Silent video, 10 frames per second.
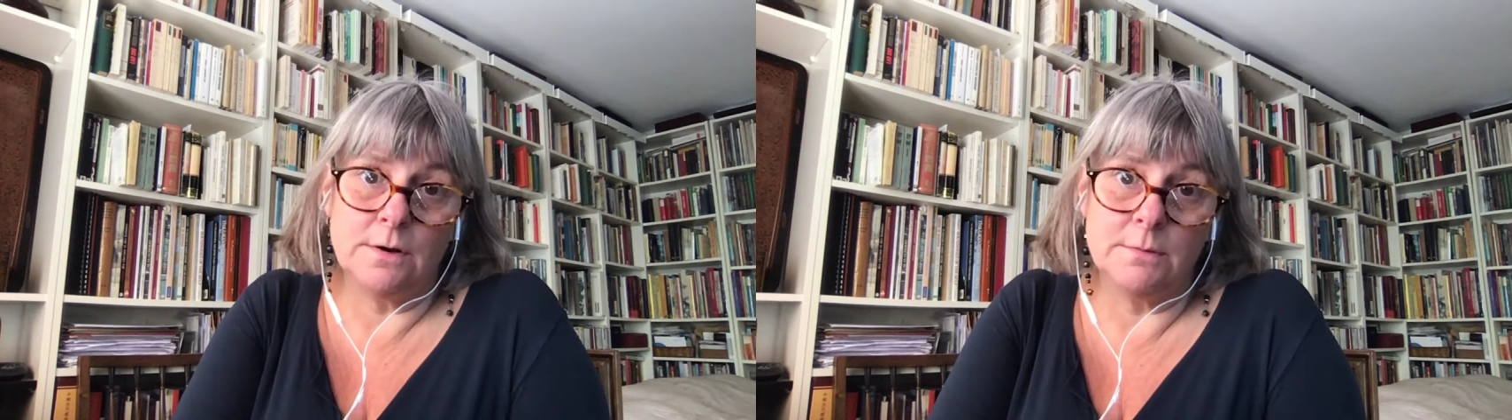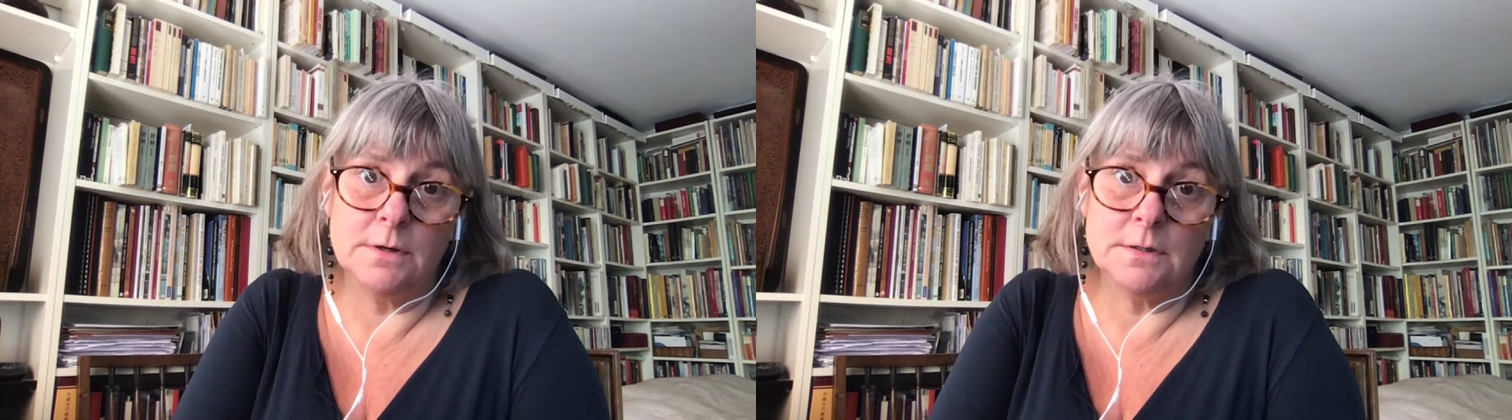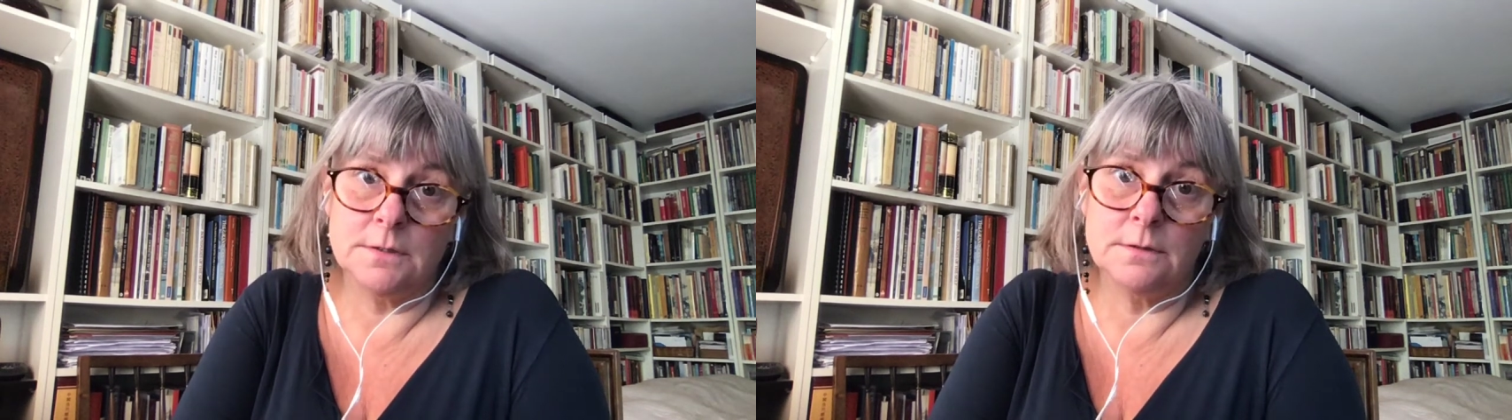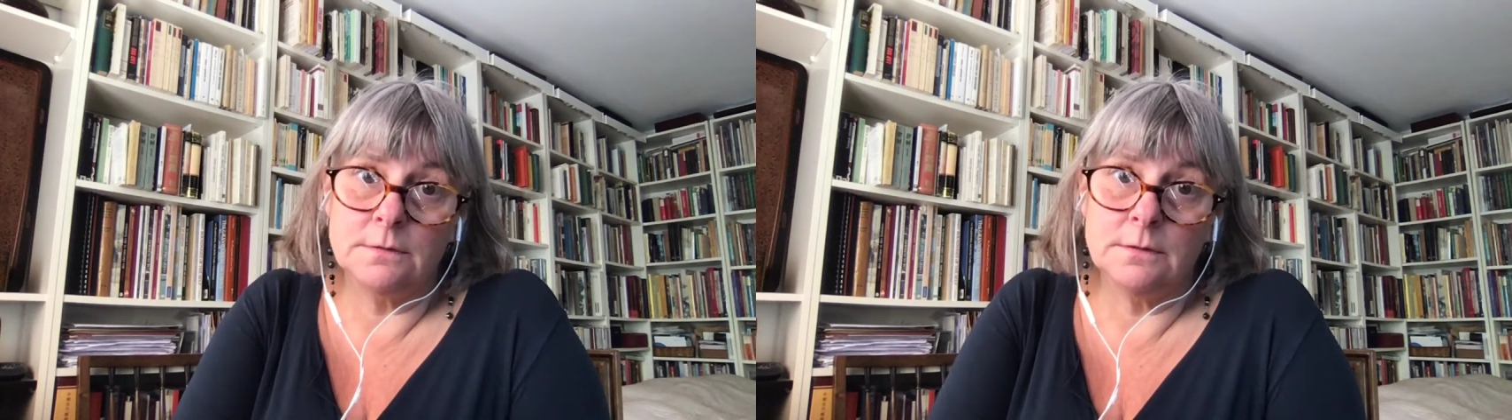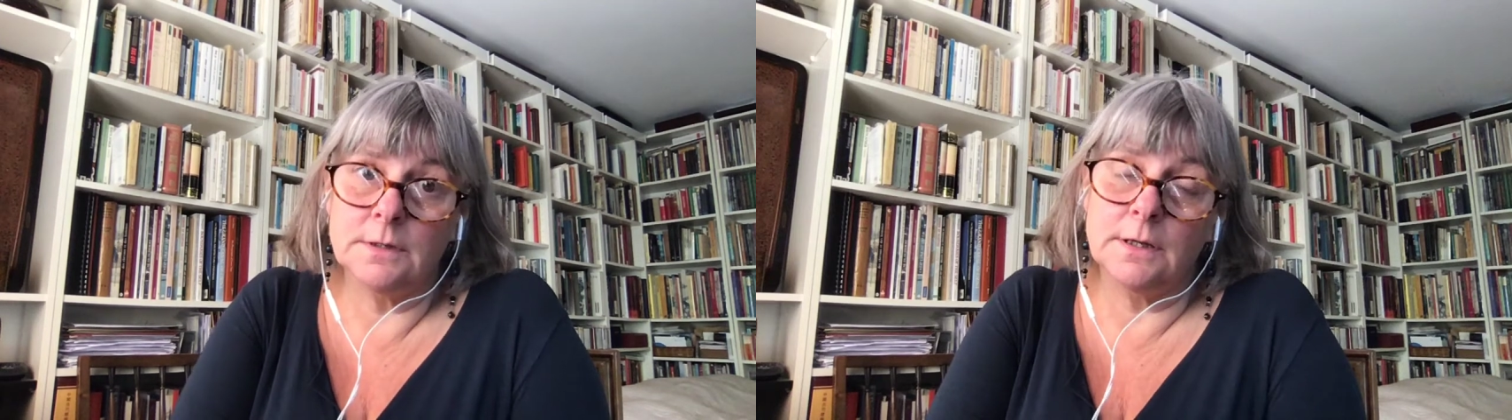a mask,
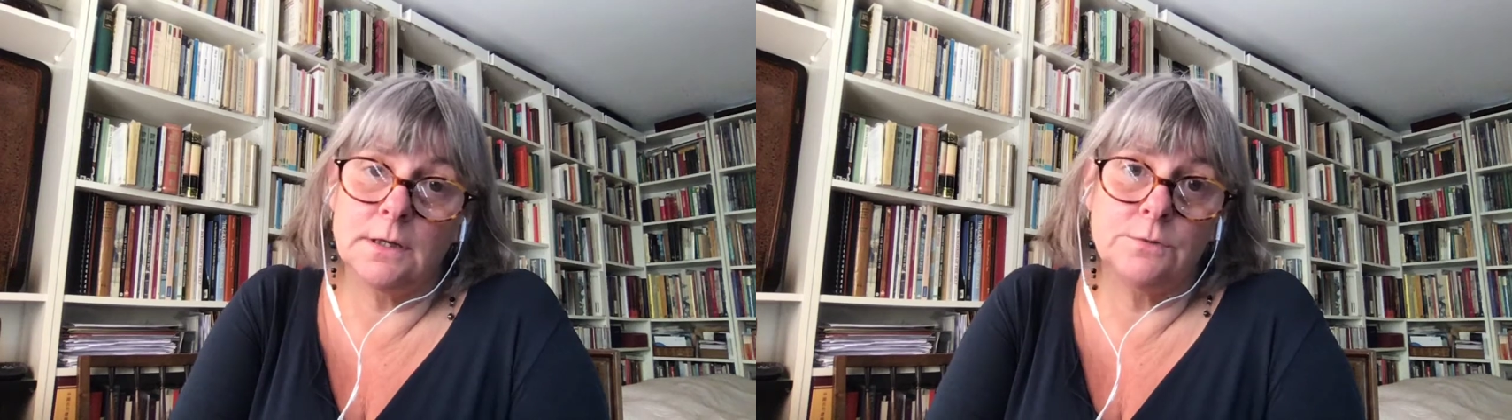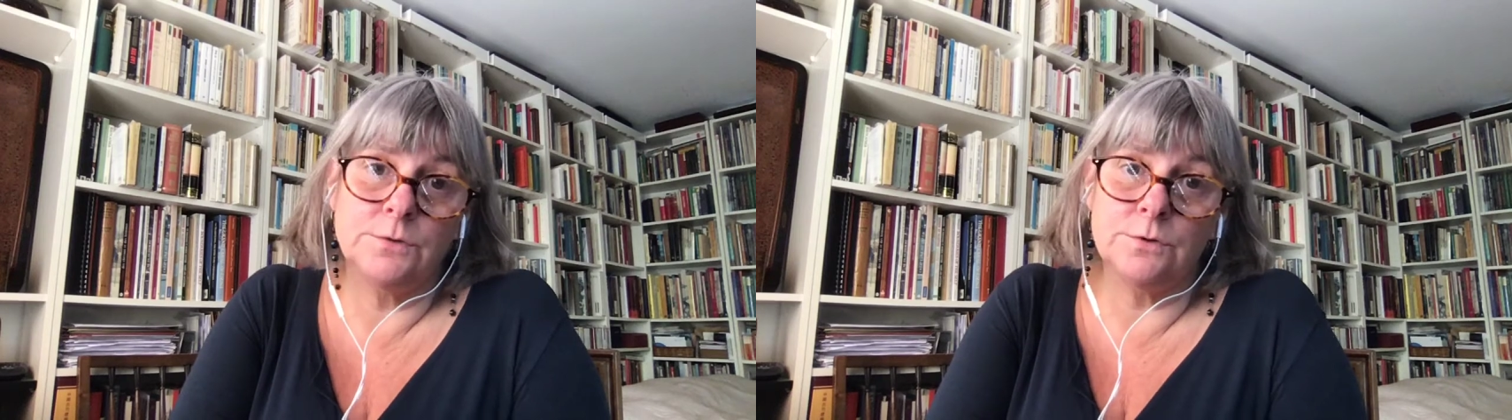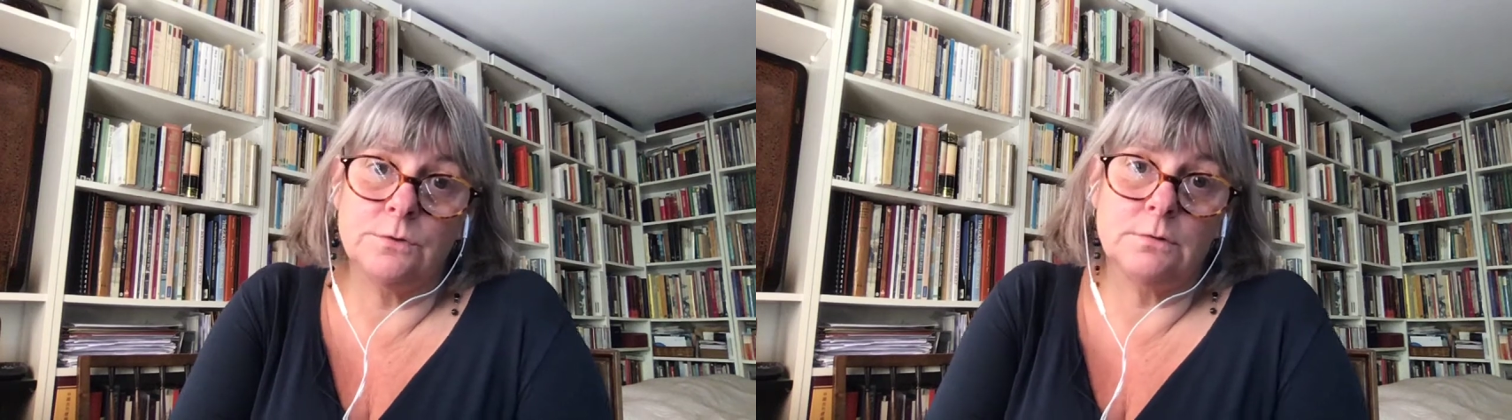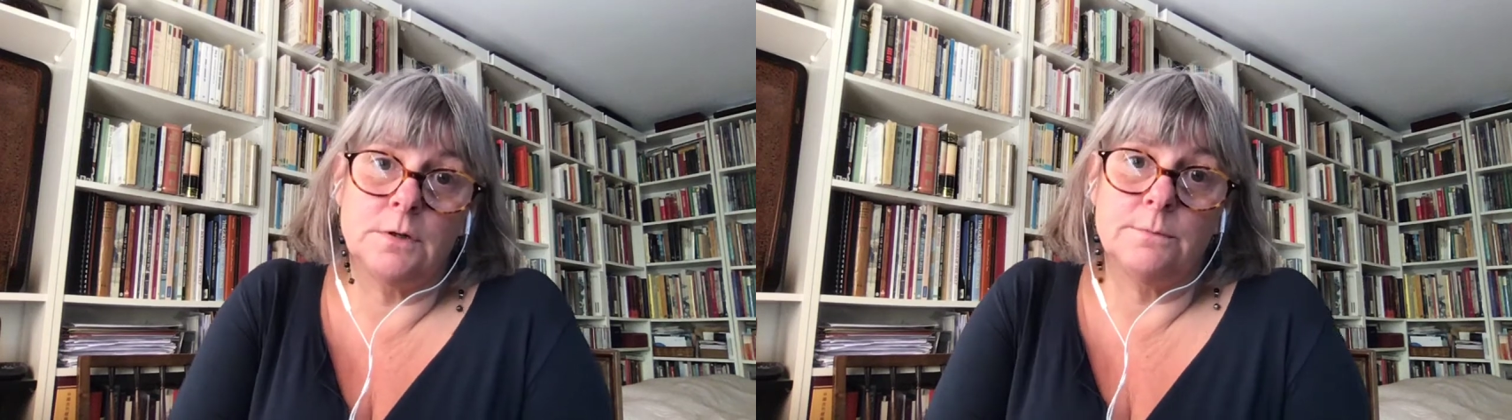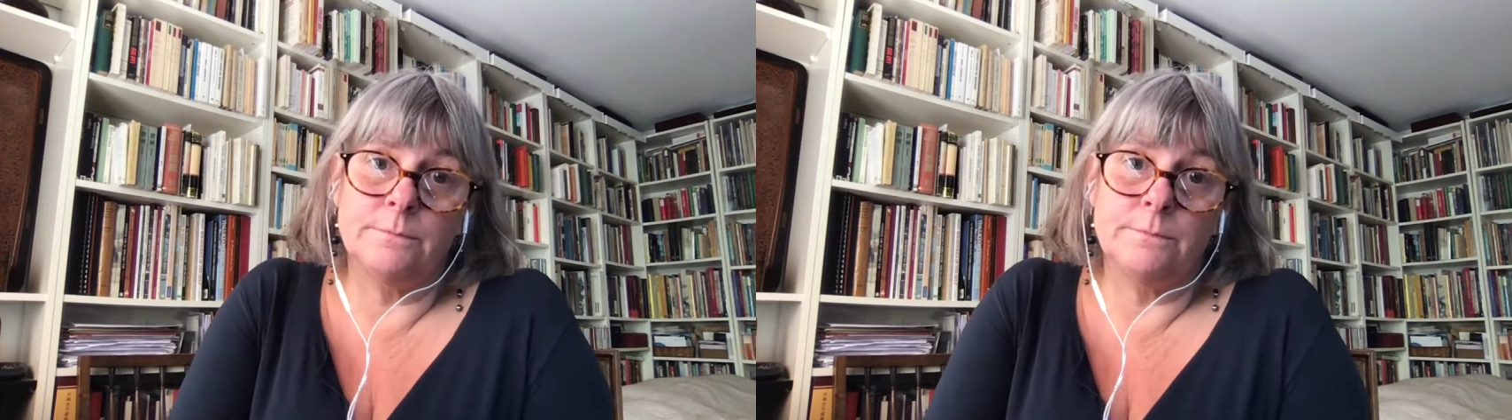like if you're